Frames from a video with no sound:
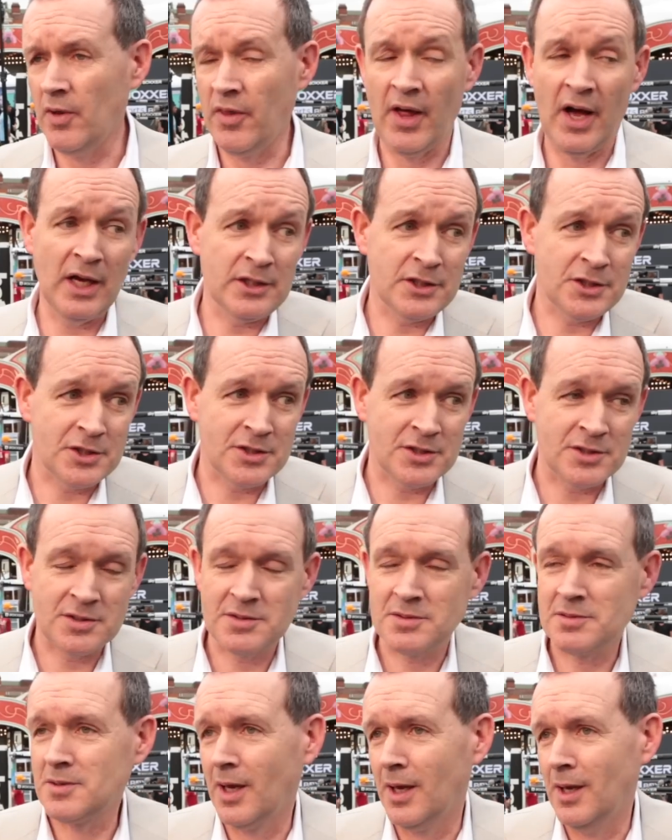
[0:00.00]
with us,
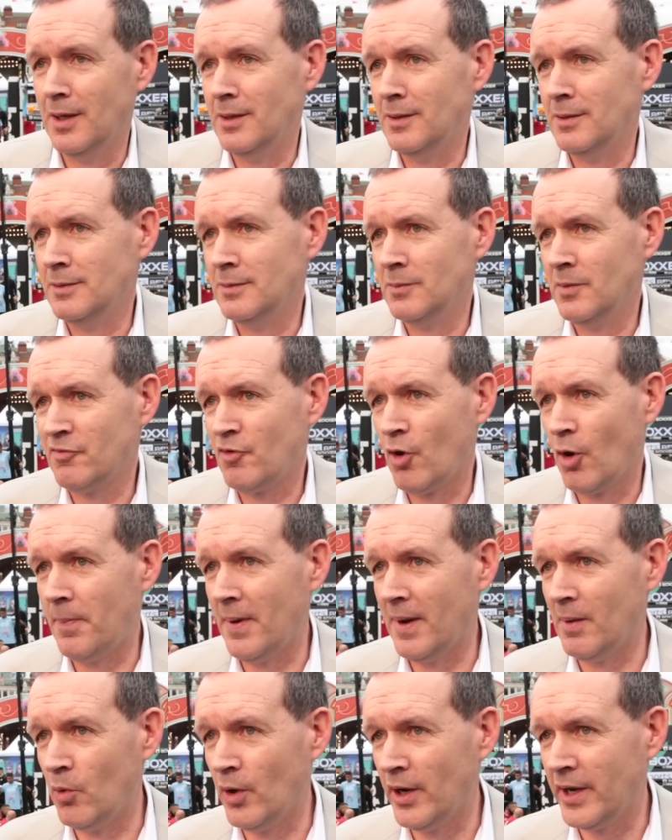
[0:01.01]
so we've got
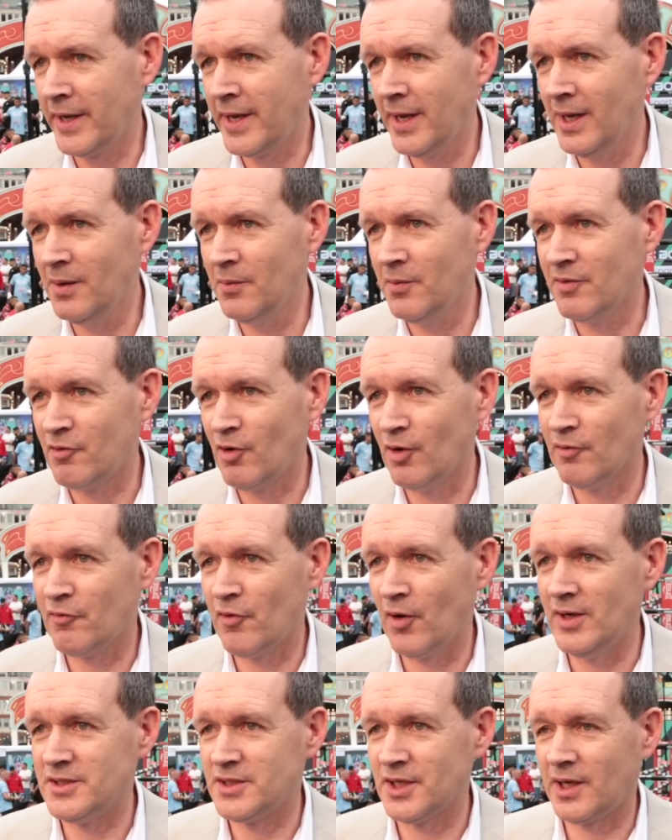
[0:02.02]
Ben Whitaker, we've got
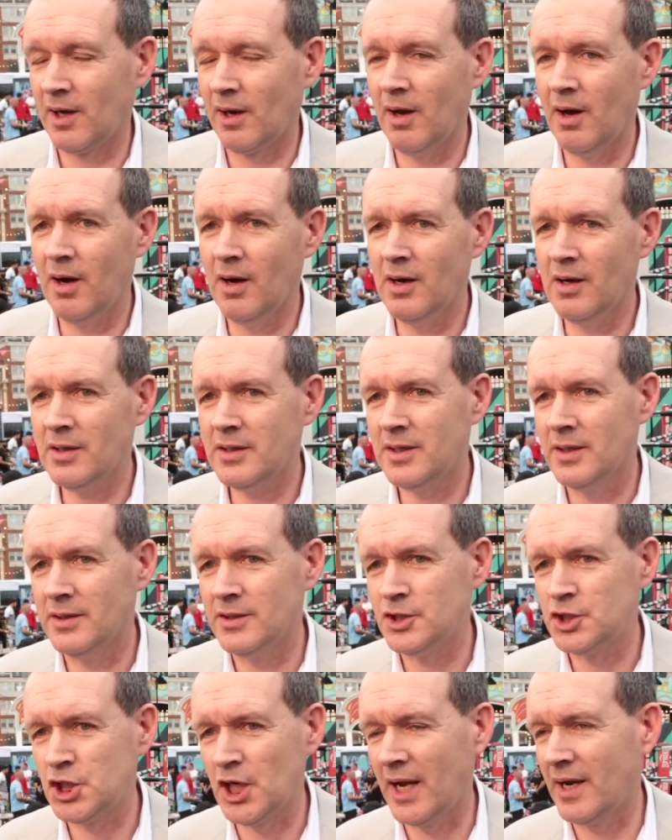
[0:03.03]
Frazer Clarke
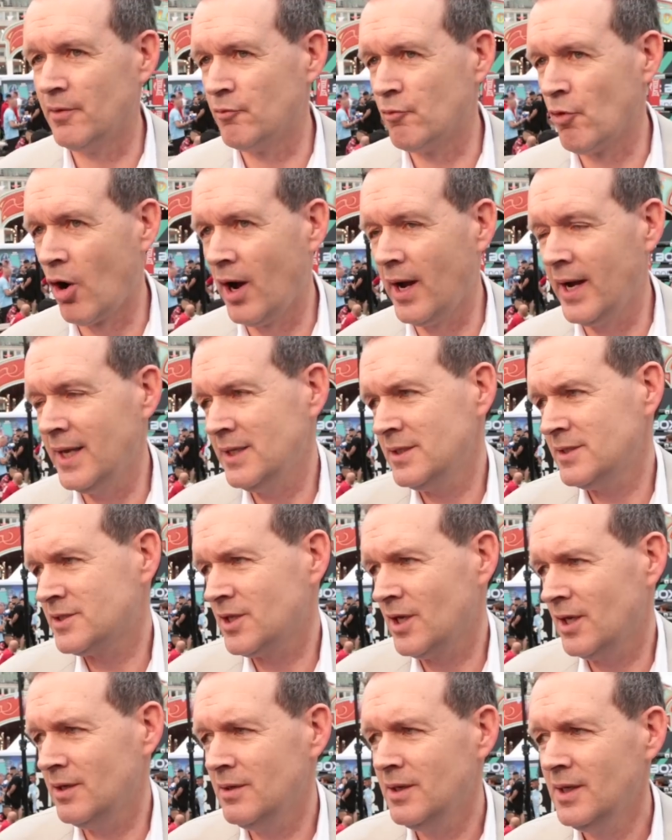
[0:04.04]
and Shannon Ryan,
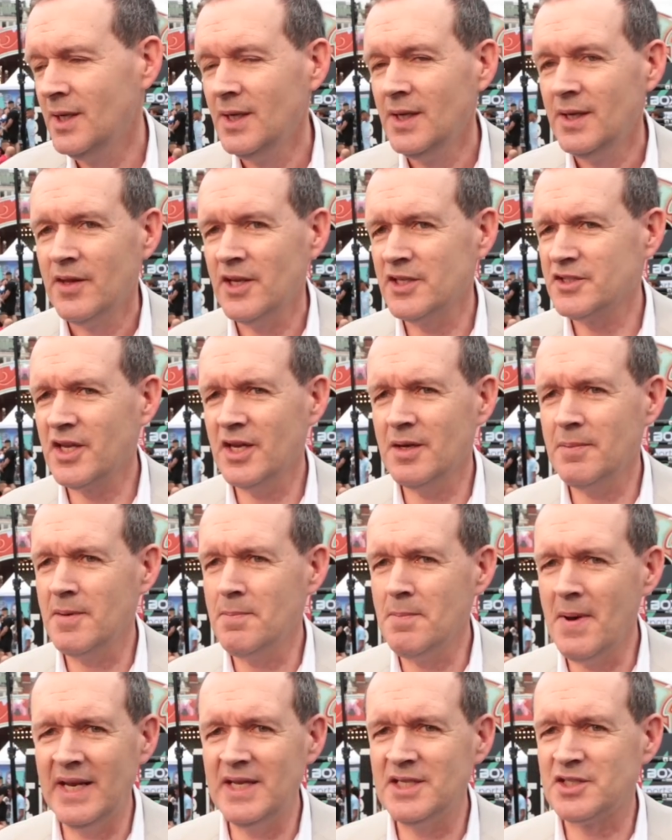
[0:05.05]
so there's going to be
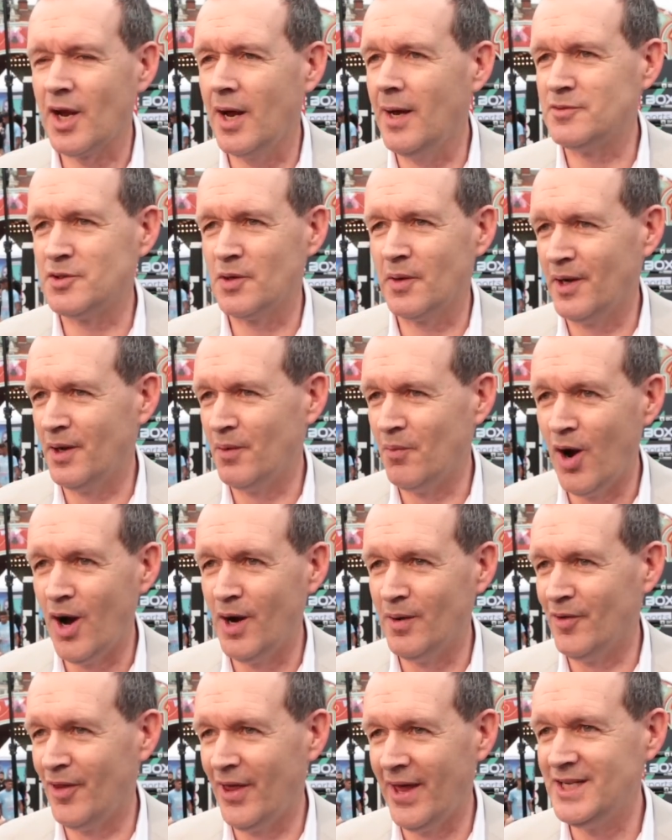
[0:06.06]
many times we're going to
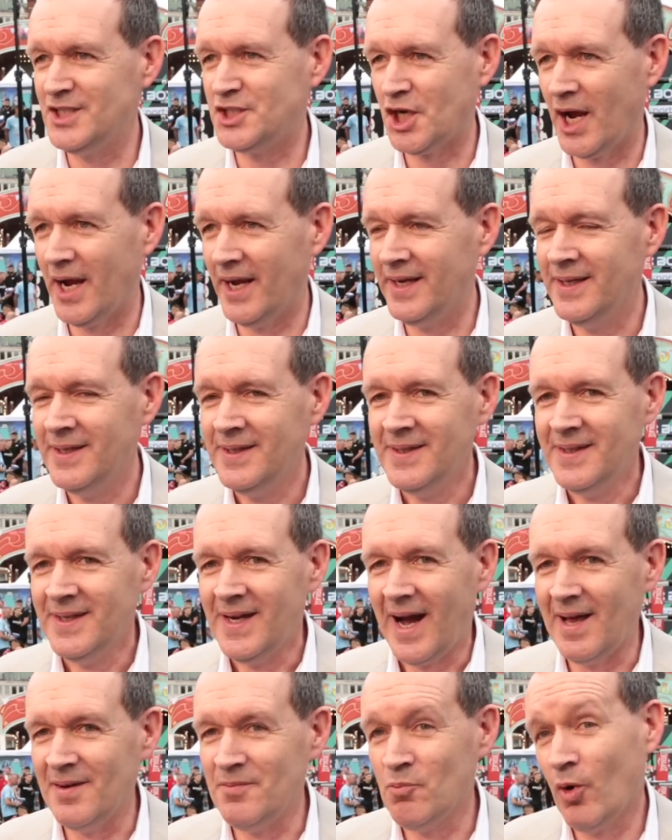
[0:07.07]
work with AJ.
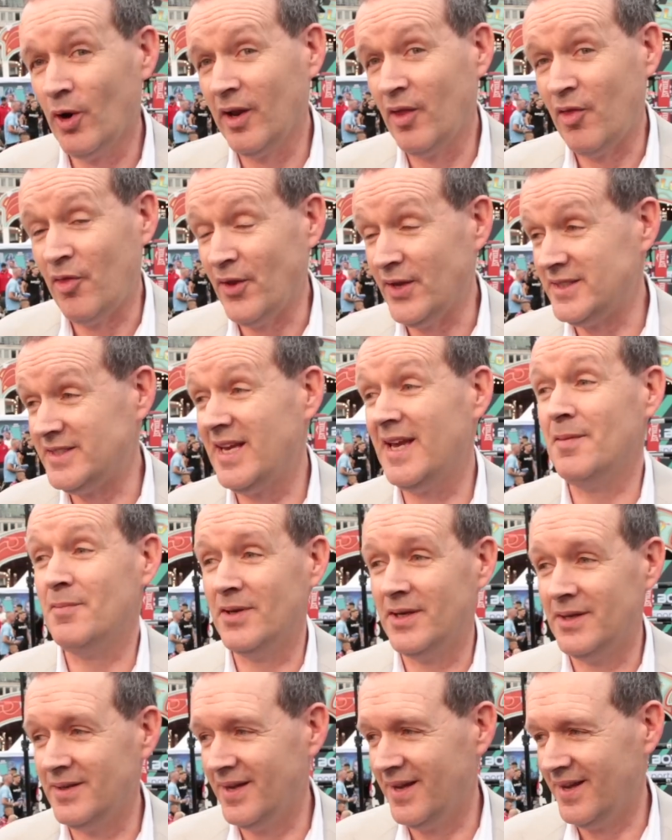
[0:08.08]
And one of the things
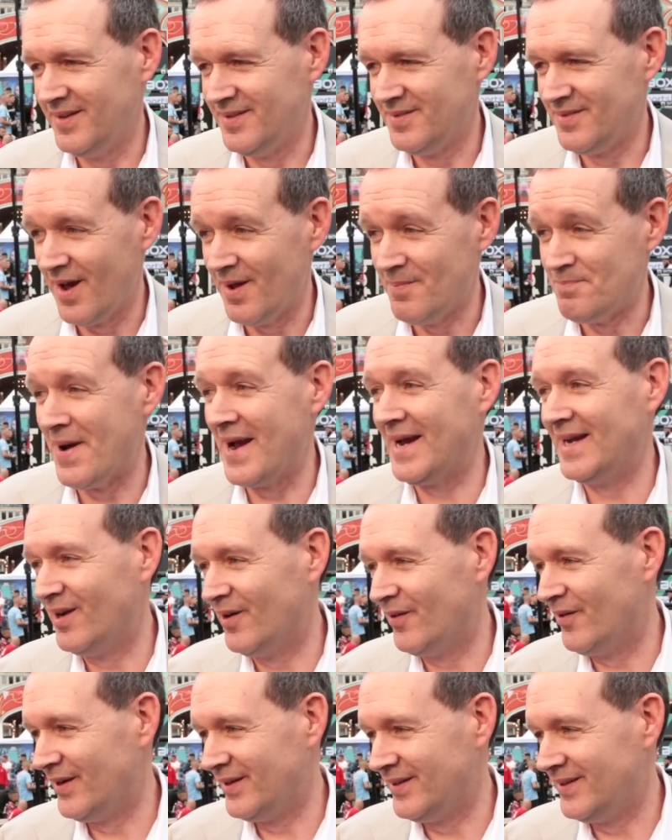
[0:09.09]
him and, and, and
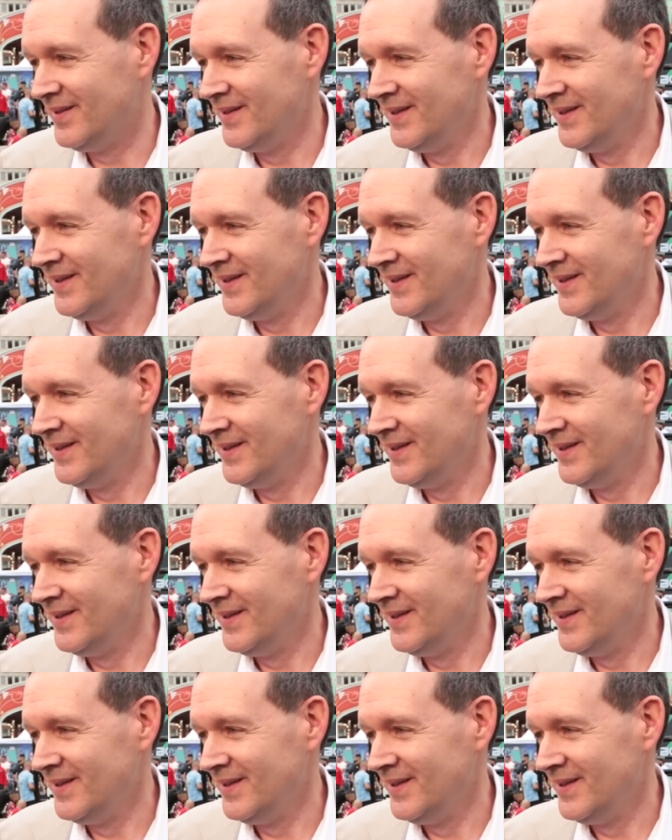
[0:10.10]
Benga and